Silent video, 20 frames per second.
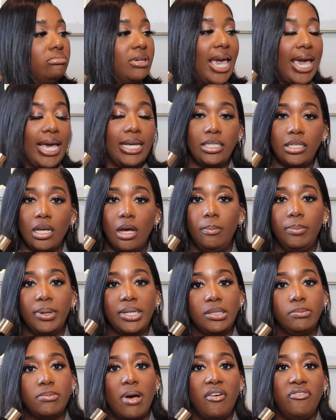caked up
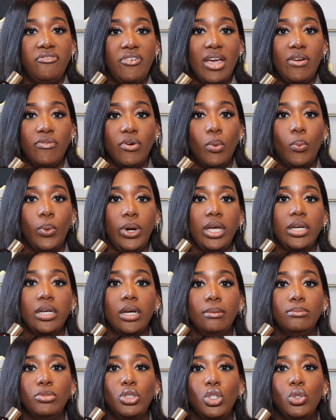is my favorite when it
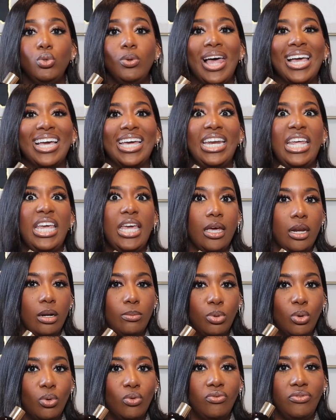comes to like an
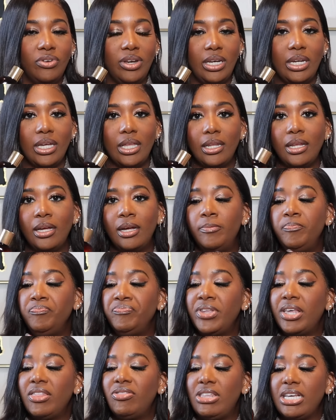edible vanilla
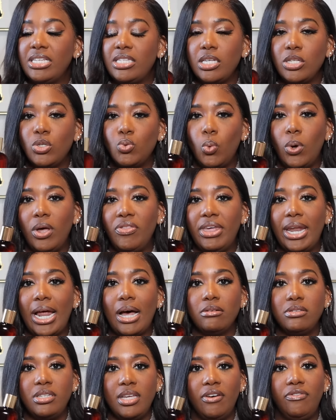this is one that
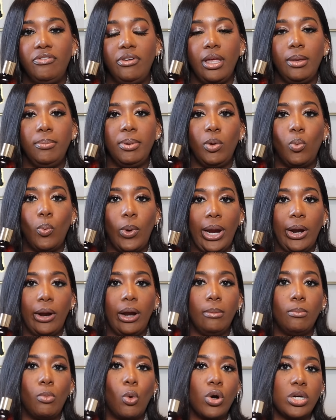I'll definitely be
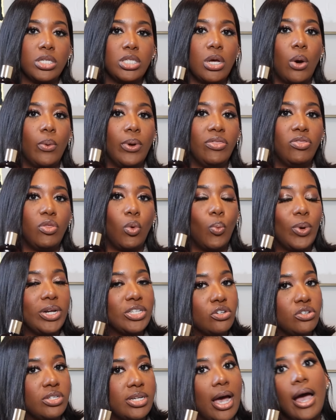wearing more so in the
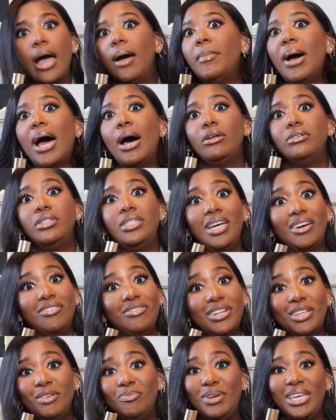wintertime. I'll
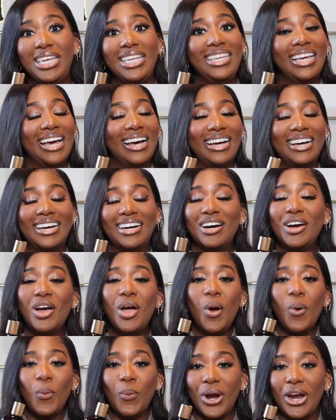definitely be uh,
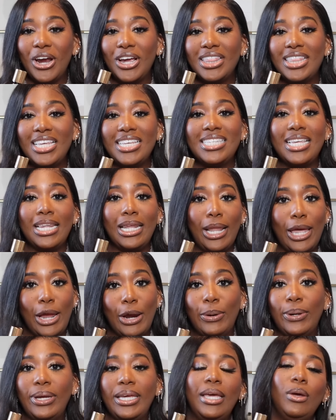wearing this and
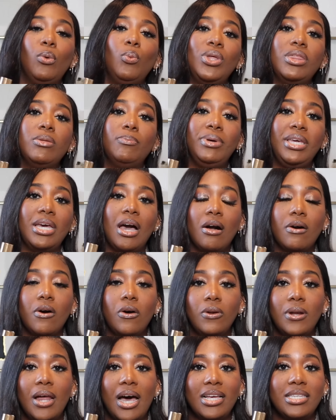layering it with Bianco
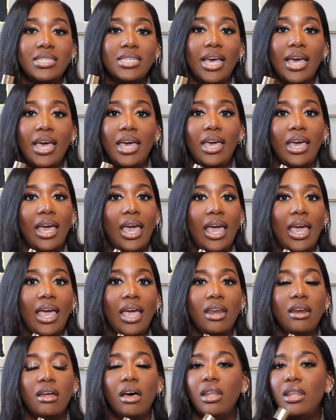Latte
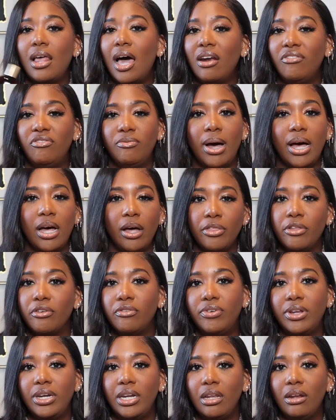and a lot of my other
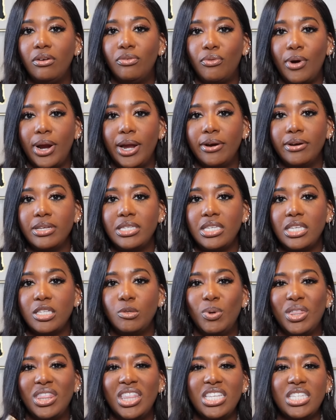vanilla fragrances,
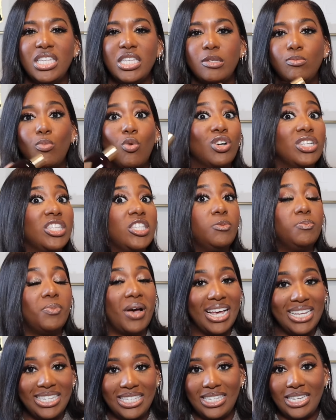but this is more
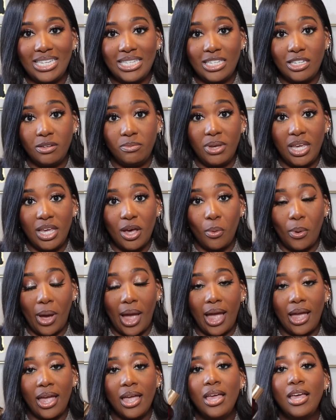spicy to me,
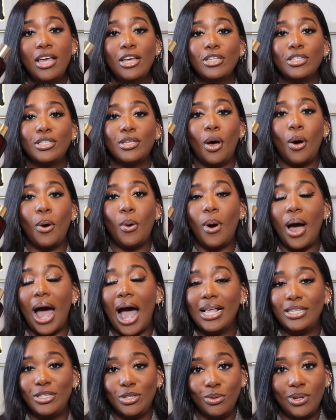okay? So
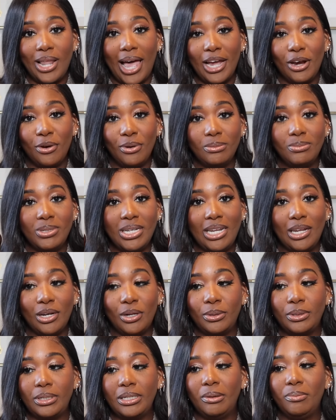I do like Creme de la
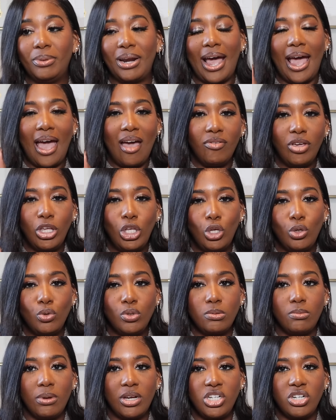Creme, but I haven't
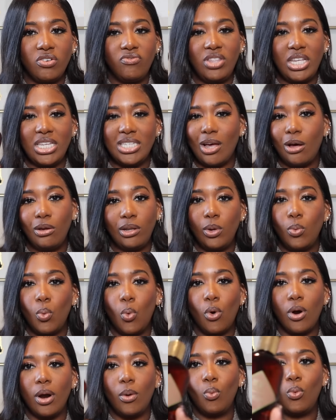used much of this, only
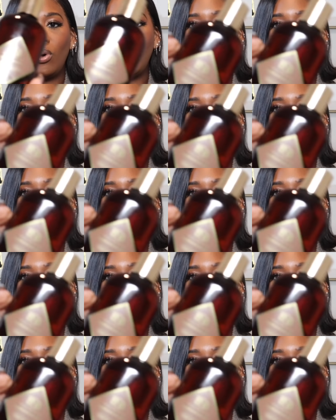wore it